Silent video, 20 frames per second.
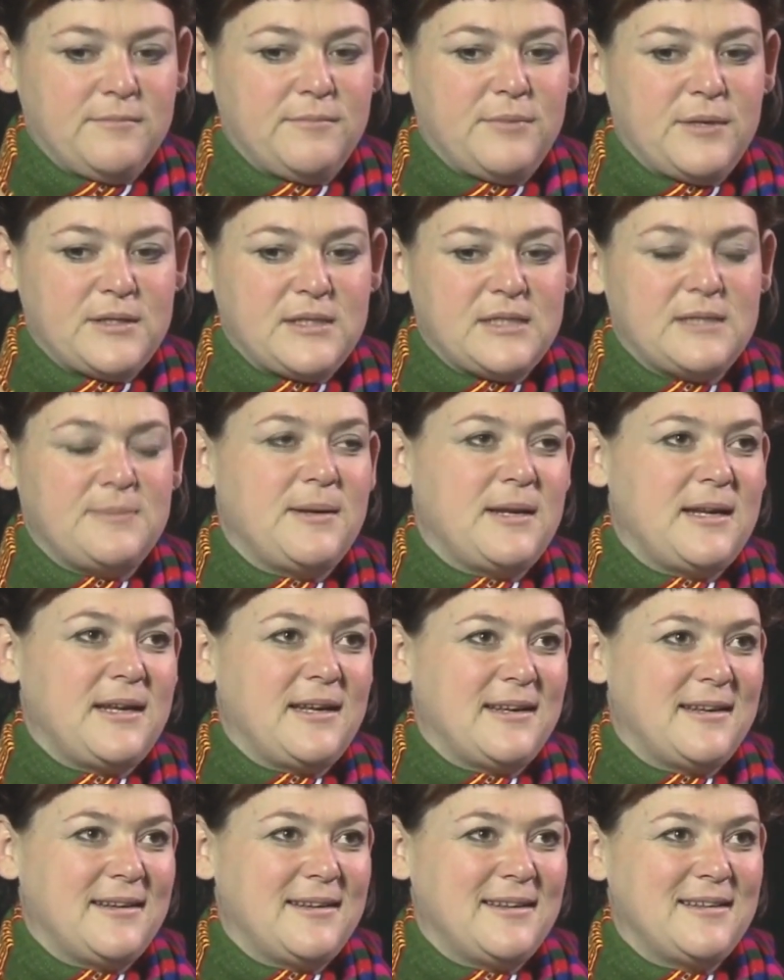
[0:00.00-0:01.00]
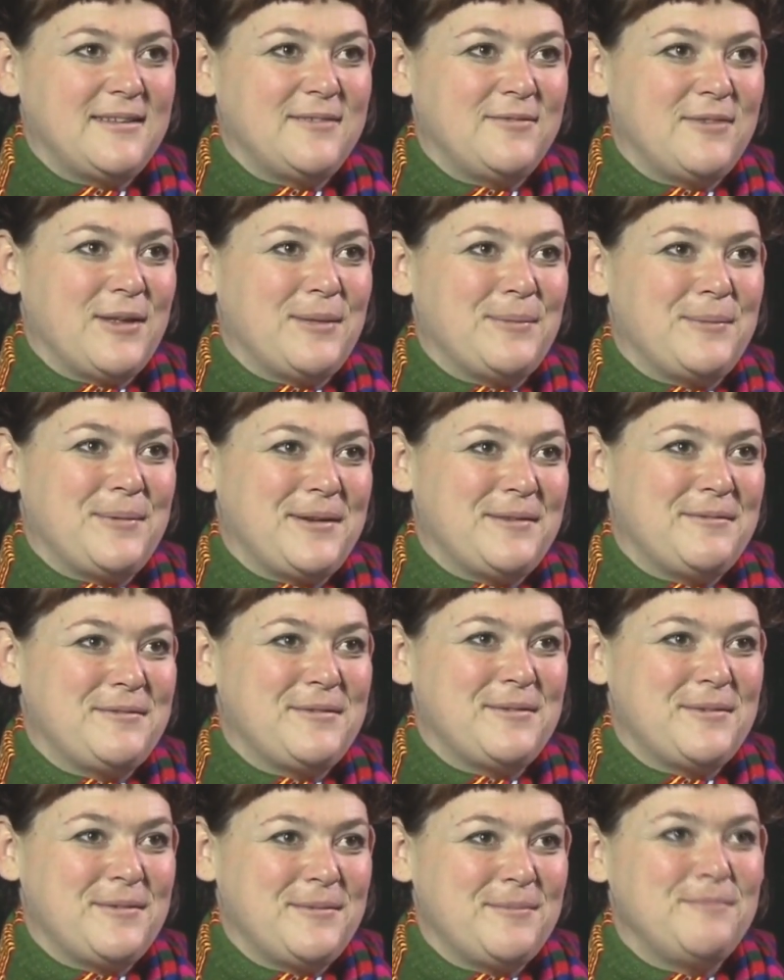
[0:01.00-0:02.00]
participating in the development of
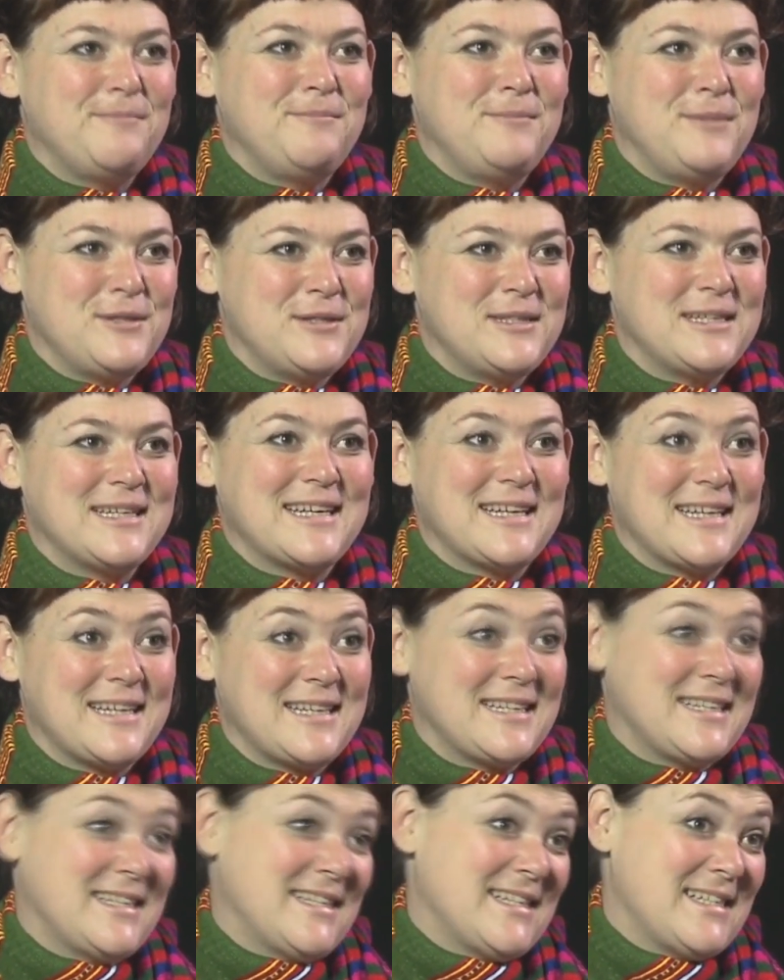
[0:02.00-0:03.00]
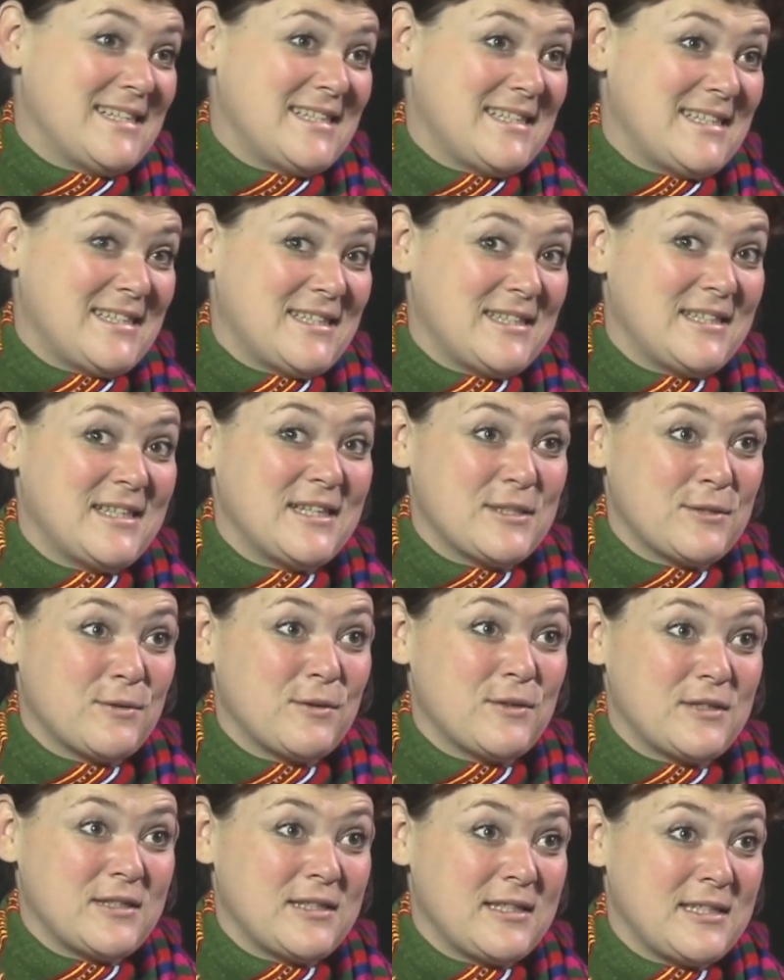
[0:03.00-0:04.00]
the music and the
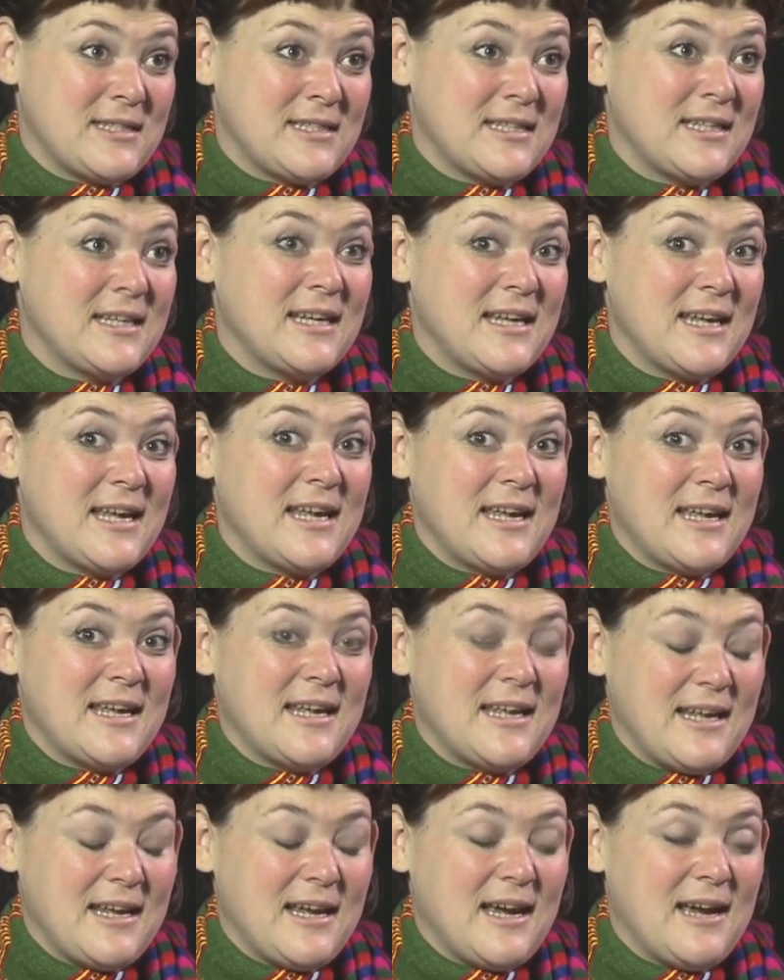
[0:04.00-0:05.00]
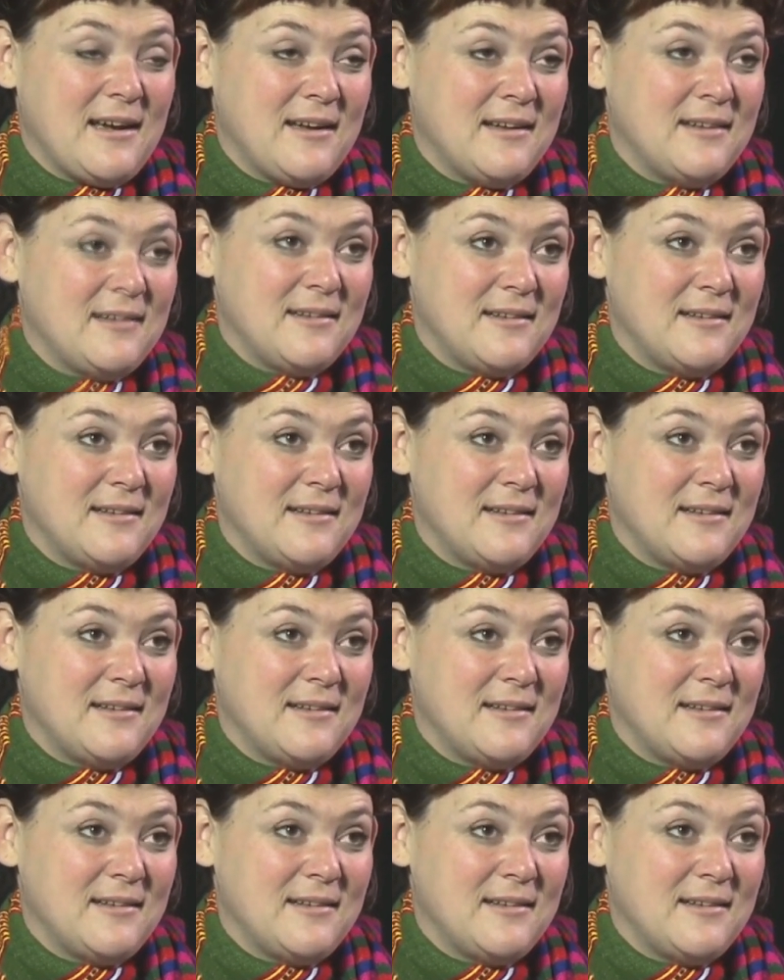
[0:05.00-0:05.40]
sources. Yeah.